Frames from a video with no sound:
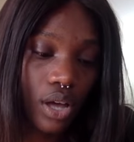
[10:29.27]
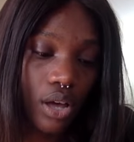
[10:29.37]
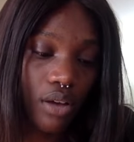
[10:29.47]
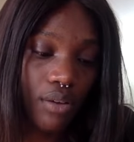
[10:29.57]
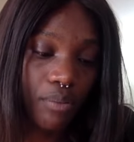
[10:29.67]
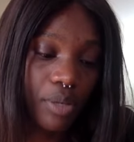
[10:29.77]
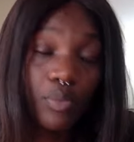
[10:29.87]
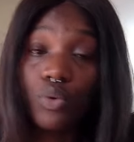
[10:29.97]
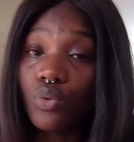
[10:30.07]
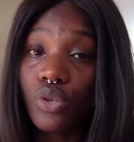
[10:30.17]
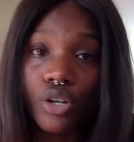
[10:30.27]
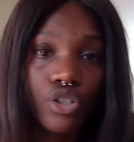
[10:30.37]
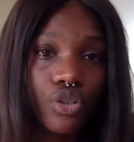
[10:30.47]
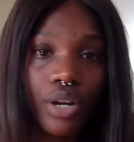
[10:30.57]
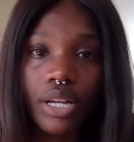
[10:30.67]
have, people who
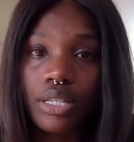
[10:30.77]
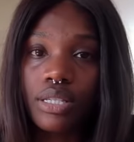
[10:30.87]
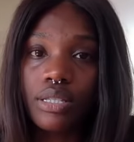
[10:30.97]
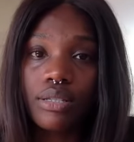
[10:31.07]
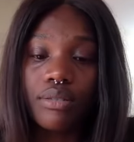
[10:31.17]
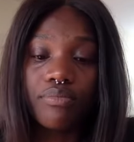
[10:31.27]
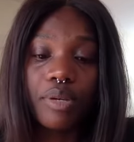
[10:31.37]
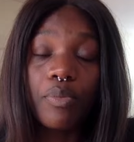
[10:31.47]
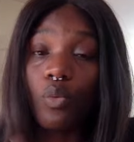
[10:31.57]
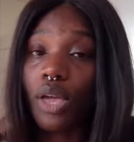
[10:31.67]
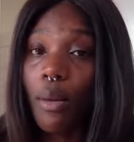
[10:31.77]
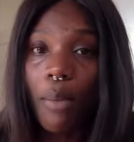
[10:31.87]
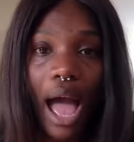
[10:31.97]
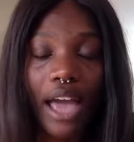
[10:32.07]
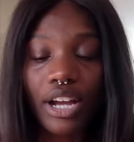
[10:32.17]
nurture us, people we
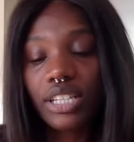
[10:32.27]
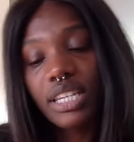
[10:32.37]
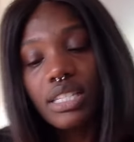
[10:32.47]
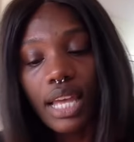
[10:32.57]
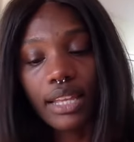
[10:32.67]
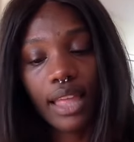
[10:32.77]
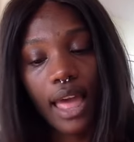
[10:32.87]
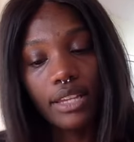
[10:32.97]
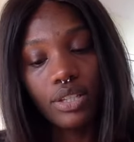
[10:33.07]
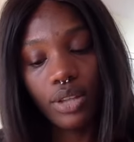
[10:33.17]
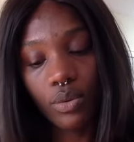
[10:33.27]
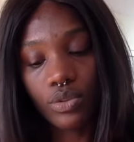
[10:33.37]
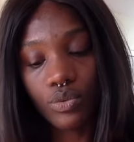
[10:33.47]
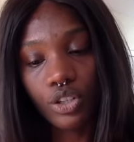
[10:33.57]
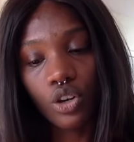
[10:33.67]
admire, things like that. So that
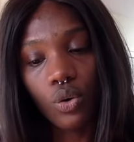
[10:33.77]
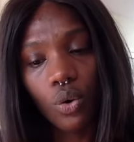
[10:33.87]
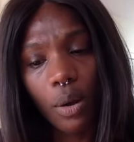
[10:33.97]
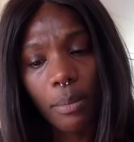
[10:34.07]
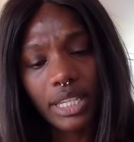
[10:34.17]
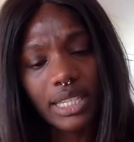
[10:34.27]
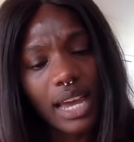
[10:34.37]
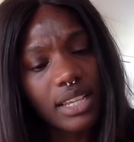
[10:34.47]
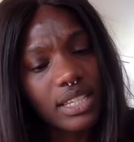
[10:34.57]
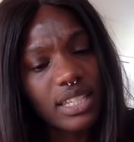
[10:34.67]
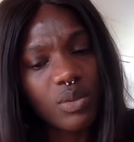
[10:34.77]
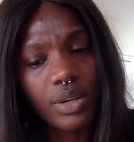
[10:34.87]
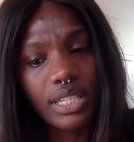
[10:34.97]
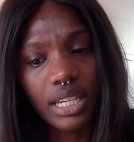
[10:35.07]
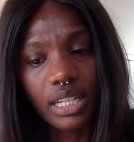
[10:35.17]
was really cool. I'm excited to see
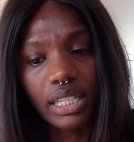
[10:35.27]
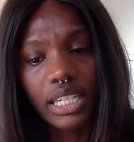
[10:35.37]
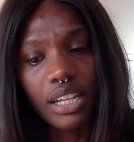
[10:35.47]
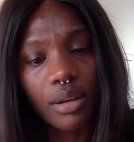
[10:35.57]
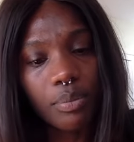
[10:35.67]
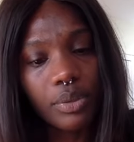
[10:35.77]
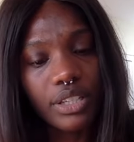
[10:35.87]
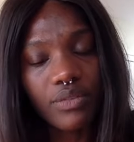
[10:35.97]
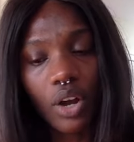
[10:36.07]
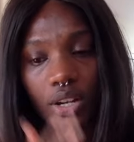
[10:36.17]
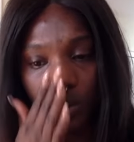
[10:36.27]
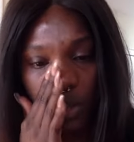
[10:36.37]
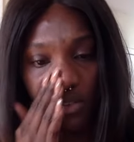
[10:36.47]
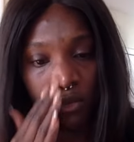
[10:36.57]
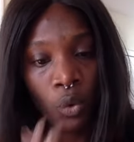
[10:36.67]
where it's going to lead up as far as
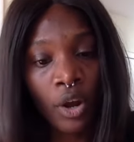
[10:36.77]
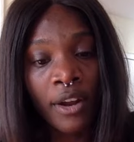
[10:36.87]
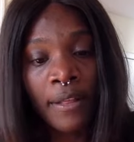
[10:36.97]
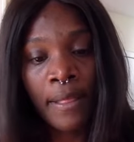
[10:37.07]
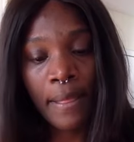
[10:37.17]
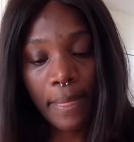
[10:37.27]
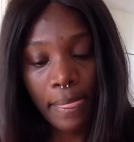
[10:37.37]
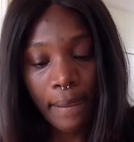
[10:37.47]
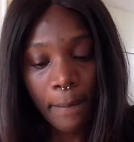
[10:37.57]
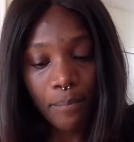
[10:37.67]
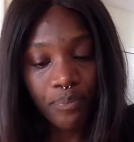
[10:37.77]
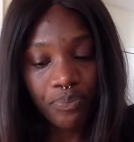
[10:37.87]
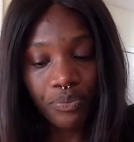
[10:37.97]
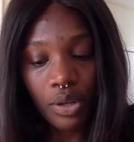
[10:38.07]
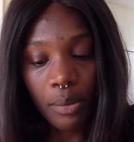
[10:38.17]
week four.
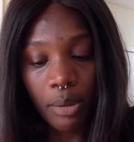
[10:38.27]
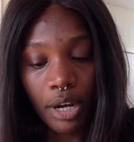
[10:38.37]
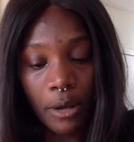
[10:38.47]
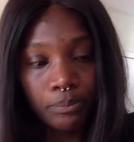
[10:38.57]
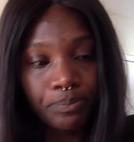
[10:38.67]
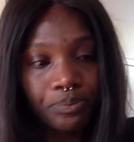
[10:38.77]
But